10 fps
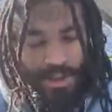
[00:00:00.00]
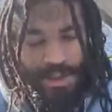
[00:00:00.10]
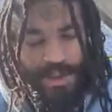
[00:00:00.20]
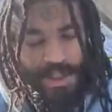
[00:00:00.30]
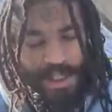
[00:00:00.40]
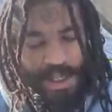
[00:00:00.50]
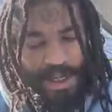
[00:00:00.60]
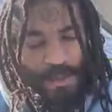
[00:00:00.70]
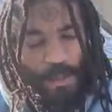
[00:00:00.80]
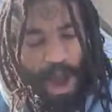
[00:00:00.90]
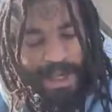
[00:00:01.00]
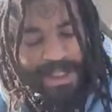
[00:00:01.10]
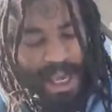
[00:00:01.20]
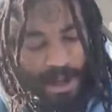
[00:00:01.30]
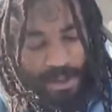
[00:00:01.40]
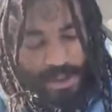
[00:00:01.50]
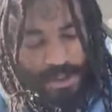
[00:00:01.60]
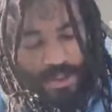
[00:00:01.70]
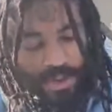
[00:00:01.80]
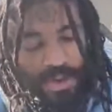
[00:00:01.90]
So it's a wise
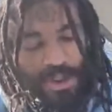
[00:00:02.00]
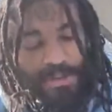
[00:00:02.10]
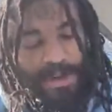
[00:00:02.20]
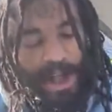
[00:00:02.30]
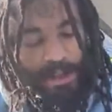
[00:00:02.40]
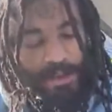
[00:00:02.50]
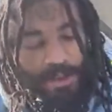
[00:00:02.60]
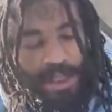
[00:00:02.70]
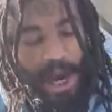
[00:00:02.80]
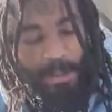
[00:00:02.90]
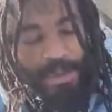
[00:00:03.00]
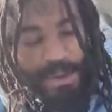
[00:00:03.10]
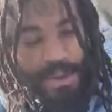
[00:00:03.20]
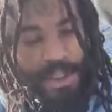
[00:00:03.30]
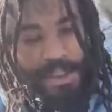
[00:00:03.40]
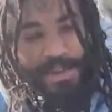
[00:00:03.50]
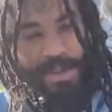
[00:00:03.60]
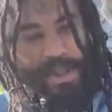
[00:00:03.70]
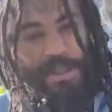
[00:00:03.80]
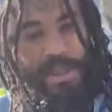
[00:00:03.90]
counsel you should follow. The opportunity to
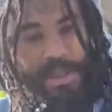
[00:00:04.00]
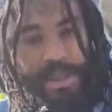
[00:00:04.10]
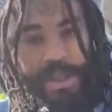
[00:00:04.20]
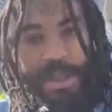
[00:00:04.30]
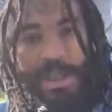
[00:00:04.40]
be a leader.